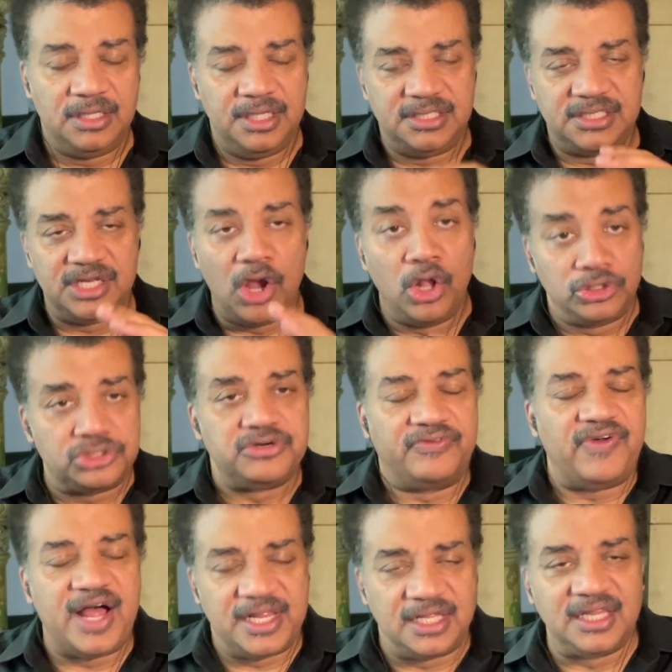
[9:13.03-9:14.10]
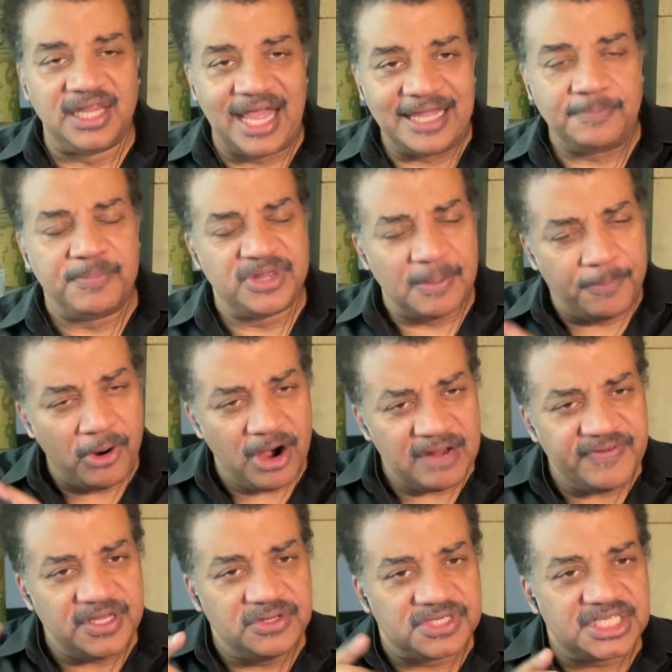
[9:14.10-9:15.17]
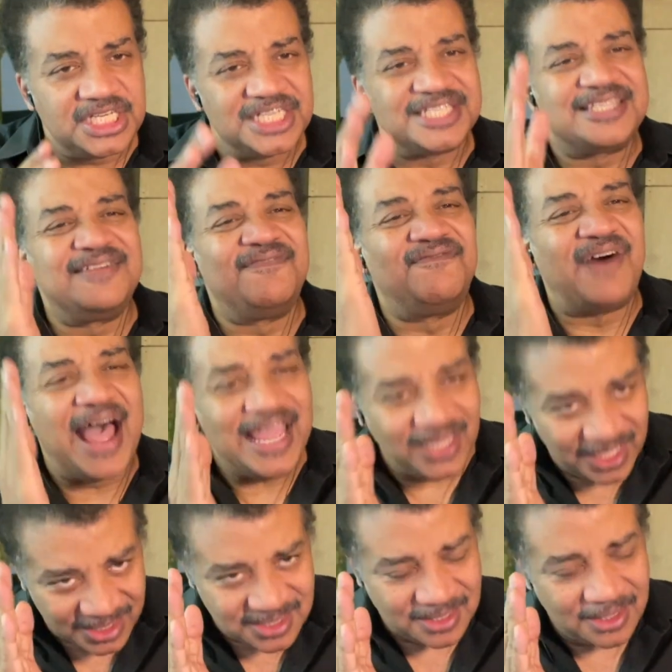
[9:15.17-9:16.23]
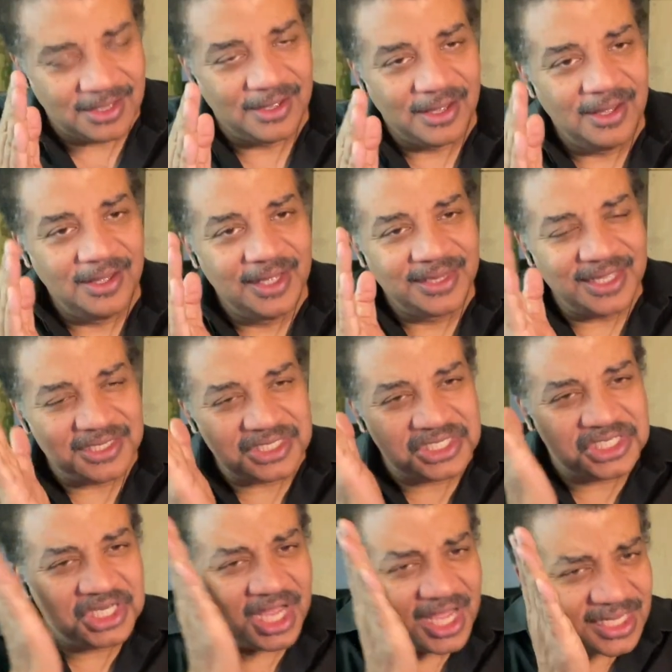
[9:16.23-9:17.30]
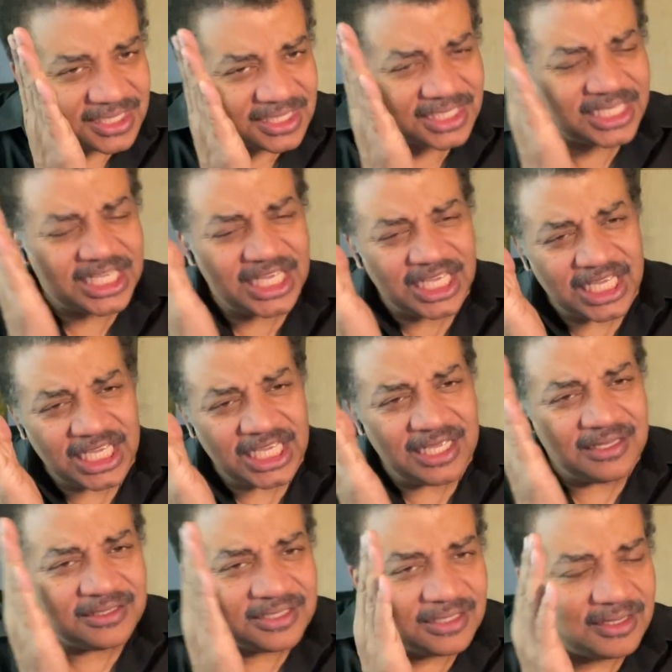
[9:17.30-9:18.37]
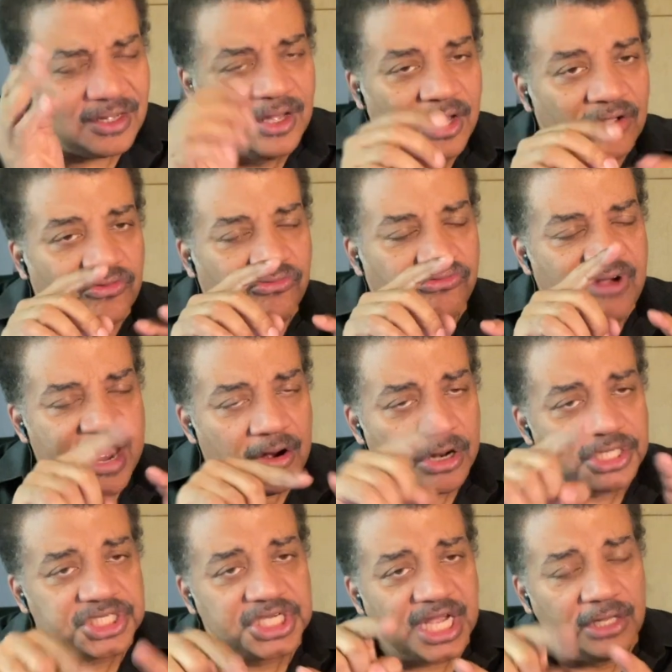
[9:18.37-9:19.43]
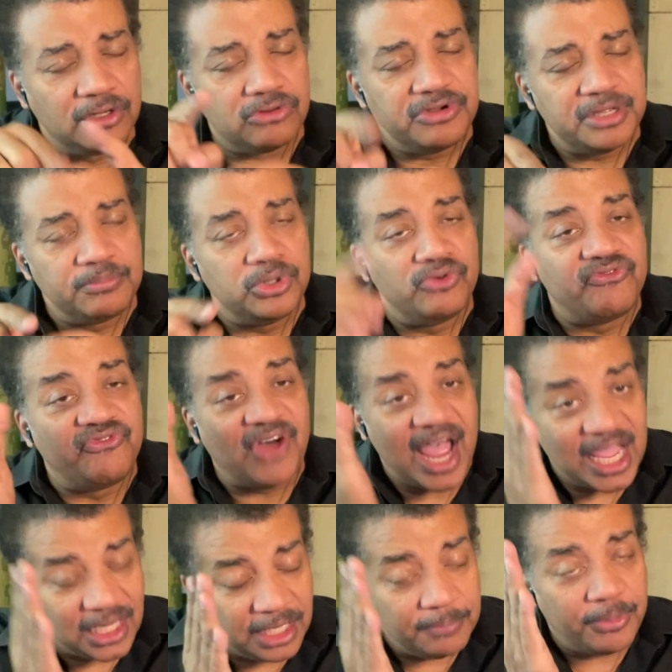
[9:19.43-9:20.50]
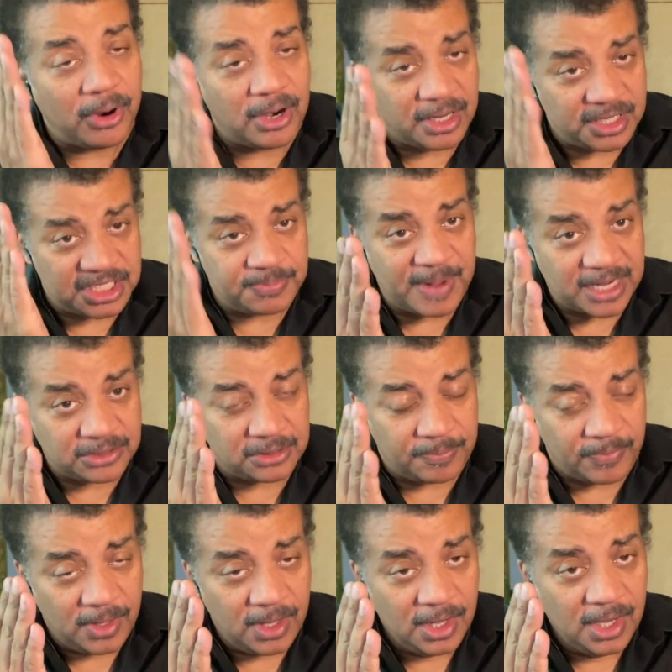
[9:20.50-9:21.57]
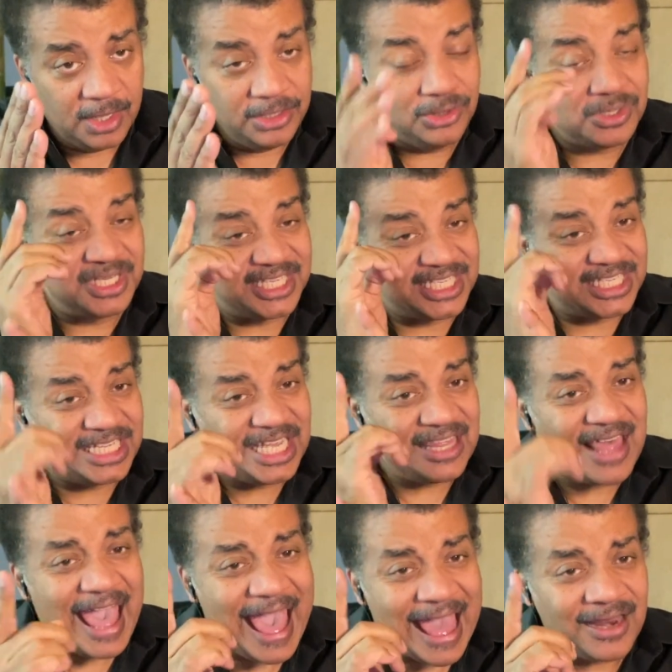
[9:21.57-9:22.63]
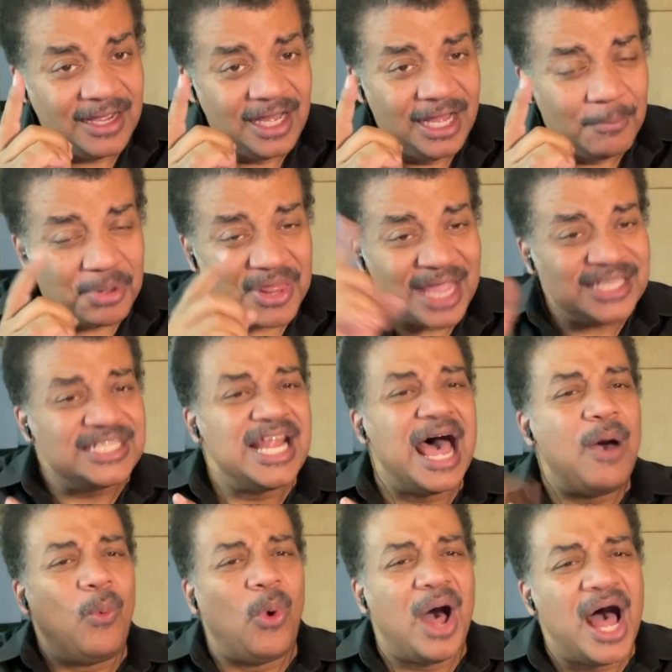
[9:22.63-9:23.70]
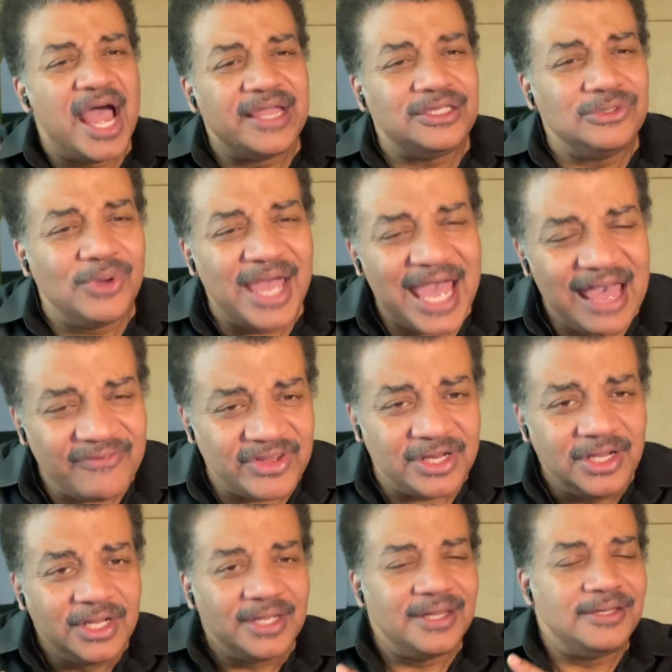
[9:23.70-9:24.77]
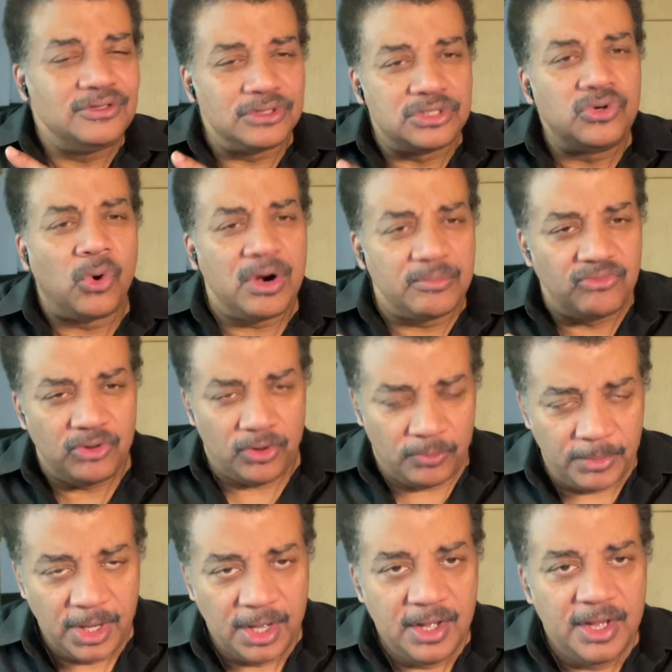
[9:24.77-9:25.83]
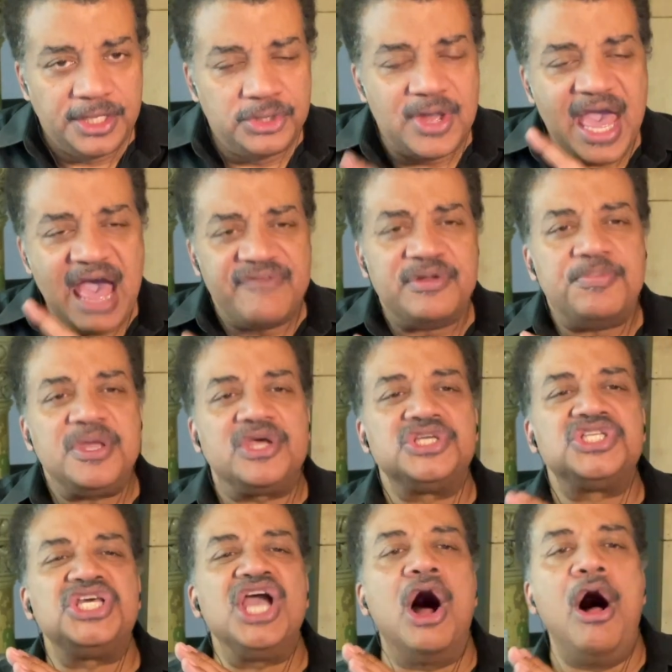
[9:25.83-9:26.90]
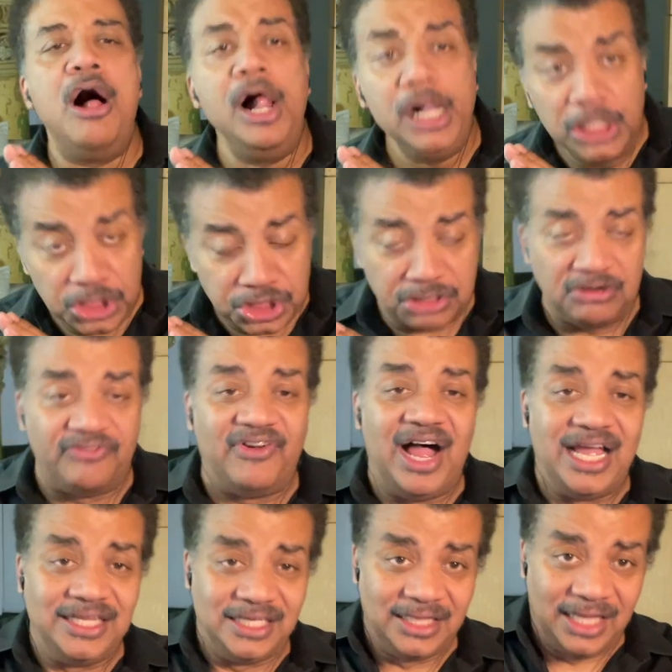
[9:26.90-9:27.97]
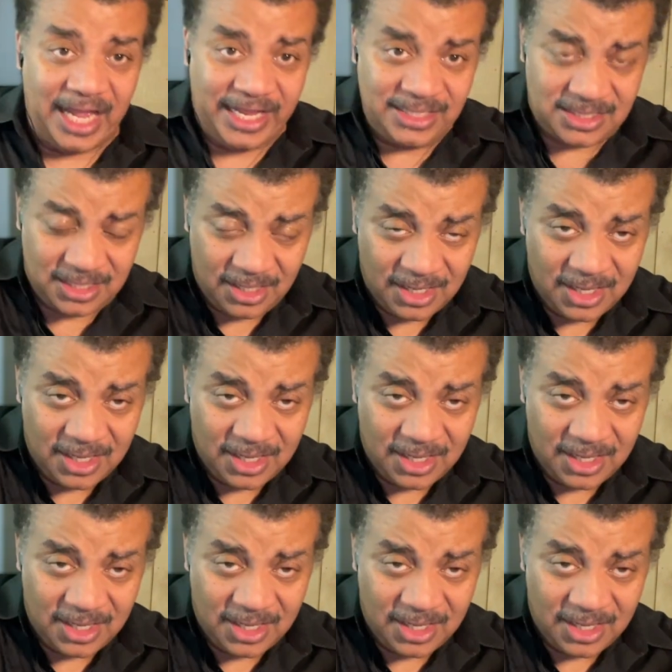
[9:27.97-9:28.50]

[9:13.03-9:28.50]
is an ultraviolet light, but the part of it you see is the violet that's just kicking into the red, orange, yellow, green, blue, violet part of the spectrum. You can see that, but that's not why you have it in your dorm room. You have it because the ultraviolet light